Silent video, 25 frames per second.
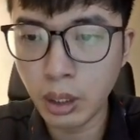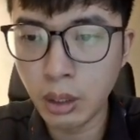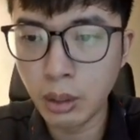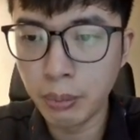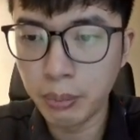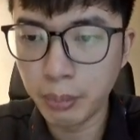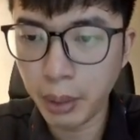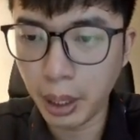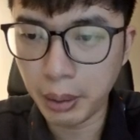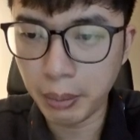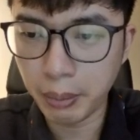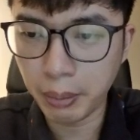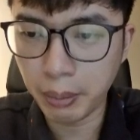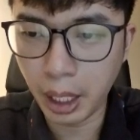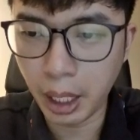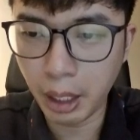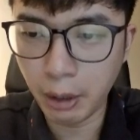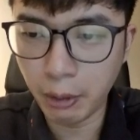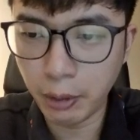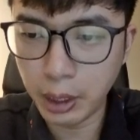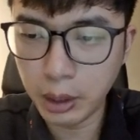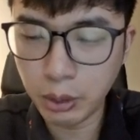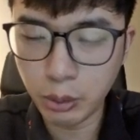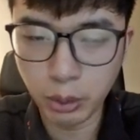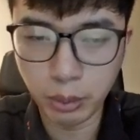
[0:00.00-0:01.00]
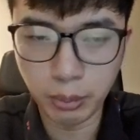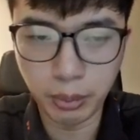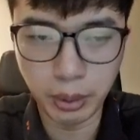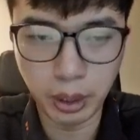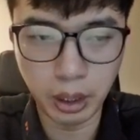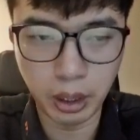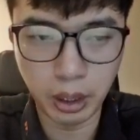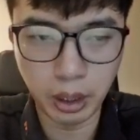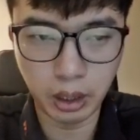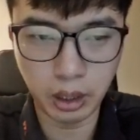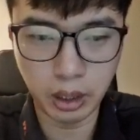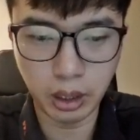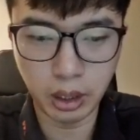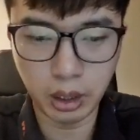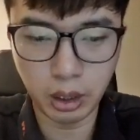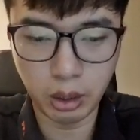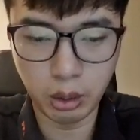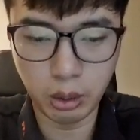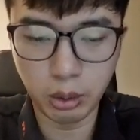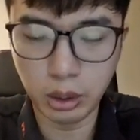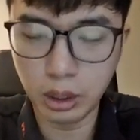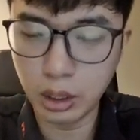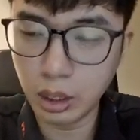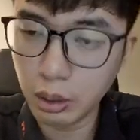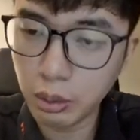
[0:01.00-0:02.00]
But my advice will be, you
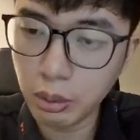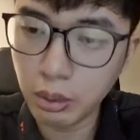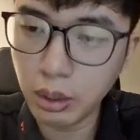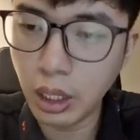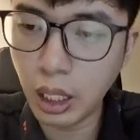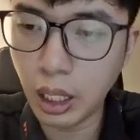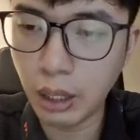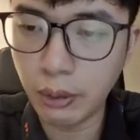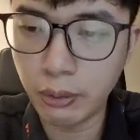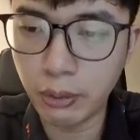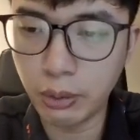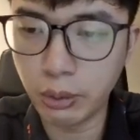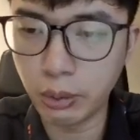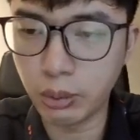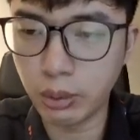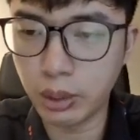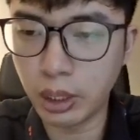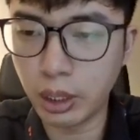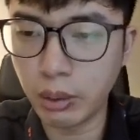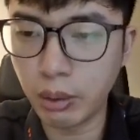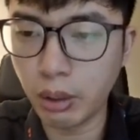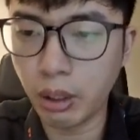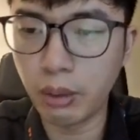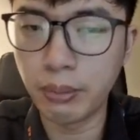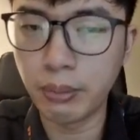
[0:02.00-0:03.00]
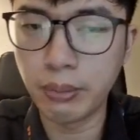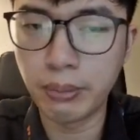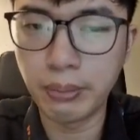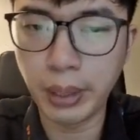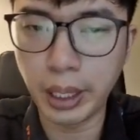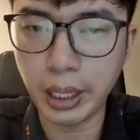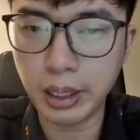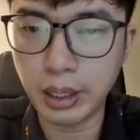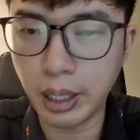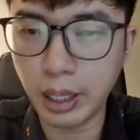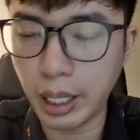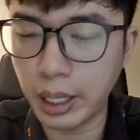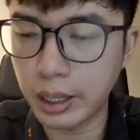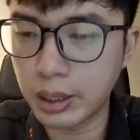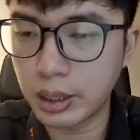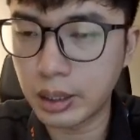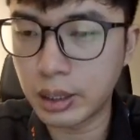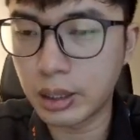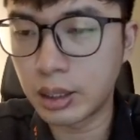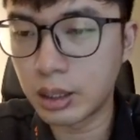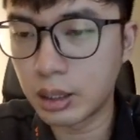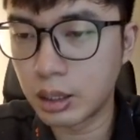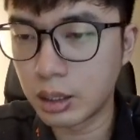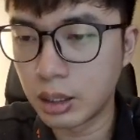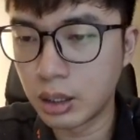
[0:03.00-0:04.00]
still have to keep on
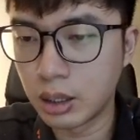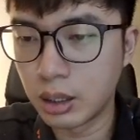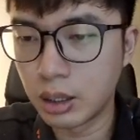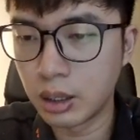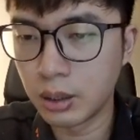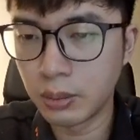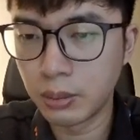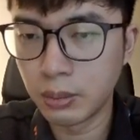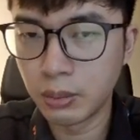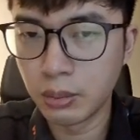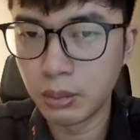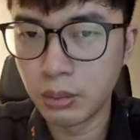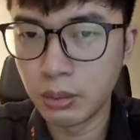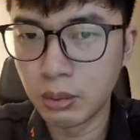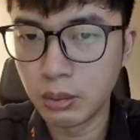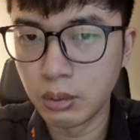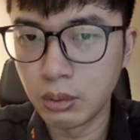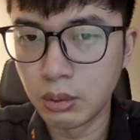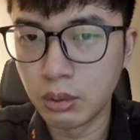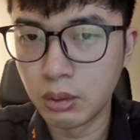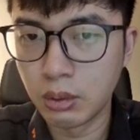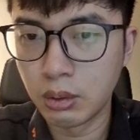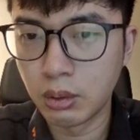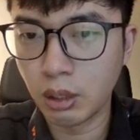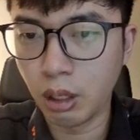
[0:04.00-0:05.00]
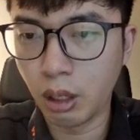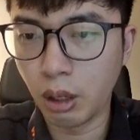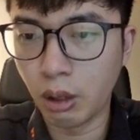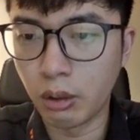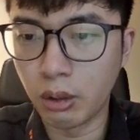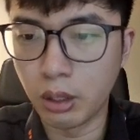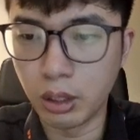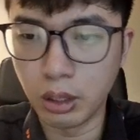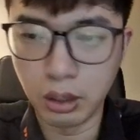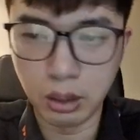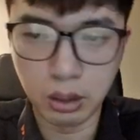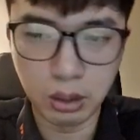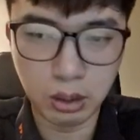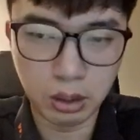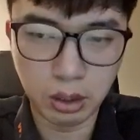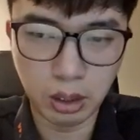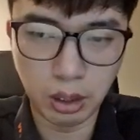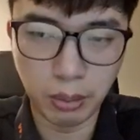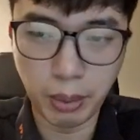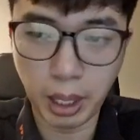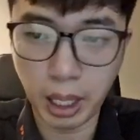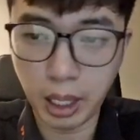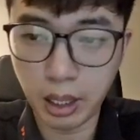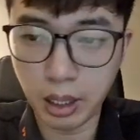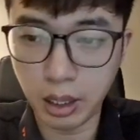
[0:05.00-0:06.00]
backtest on the
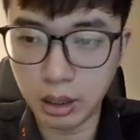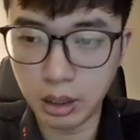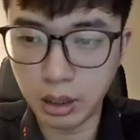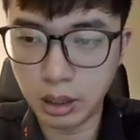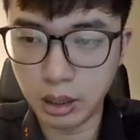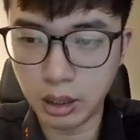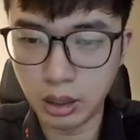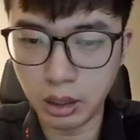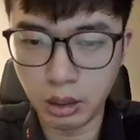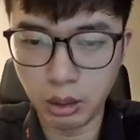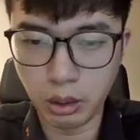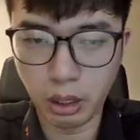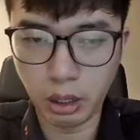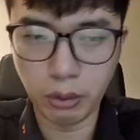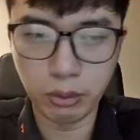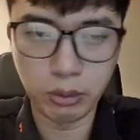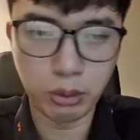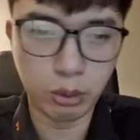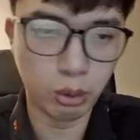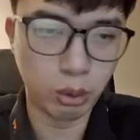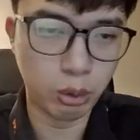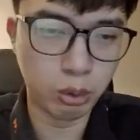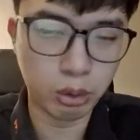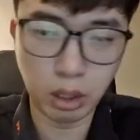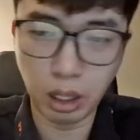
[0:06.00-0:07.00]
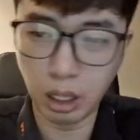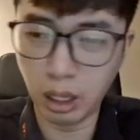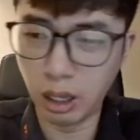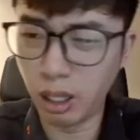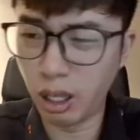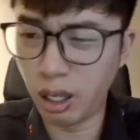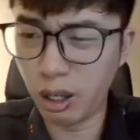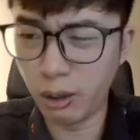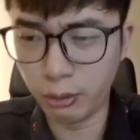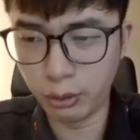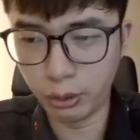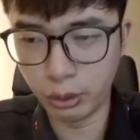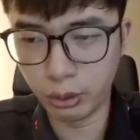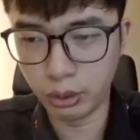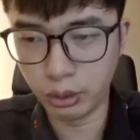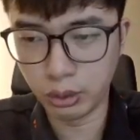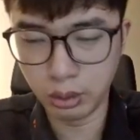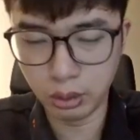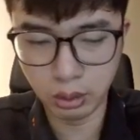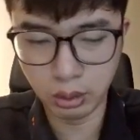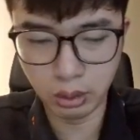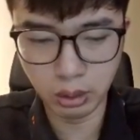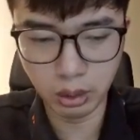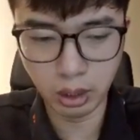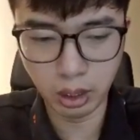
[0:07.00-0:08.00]
markets, you have to look a lot
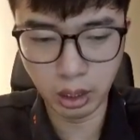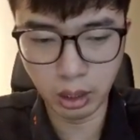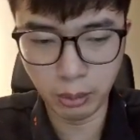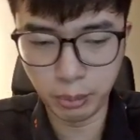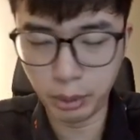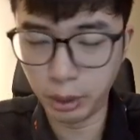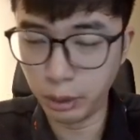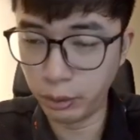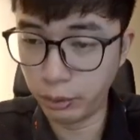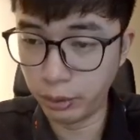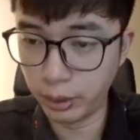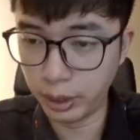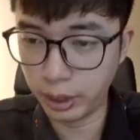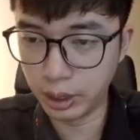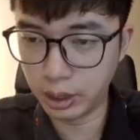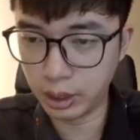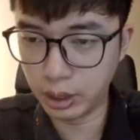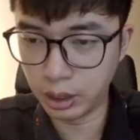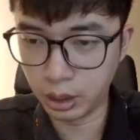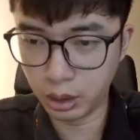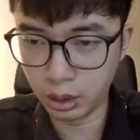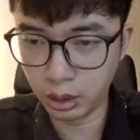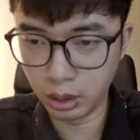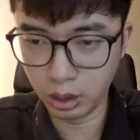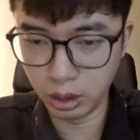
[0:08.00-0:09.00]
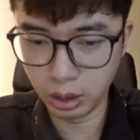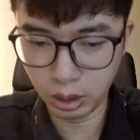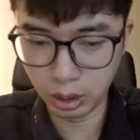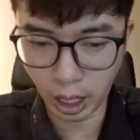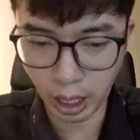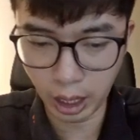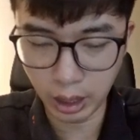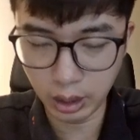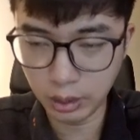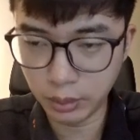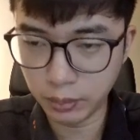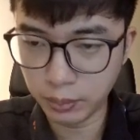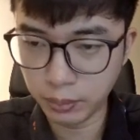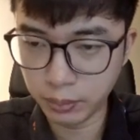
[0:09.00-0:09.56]
of previous chart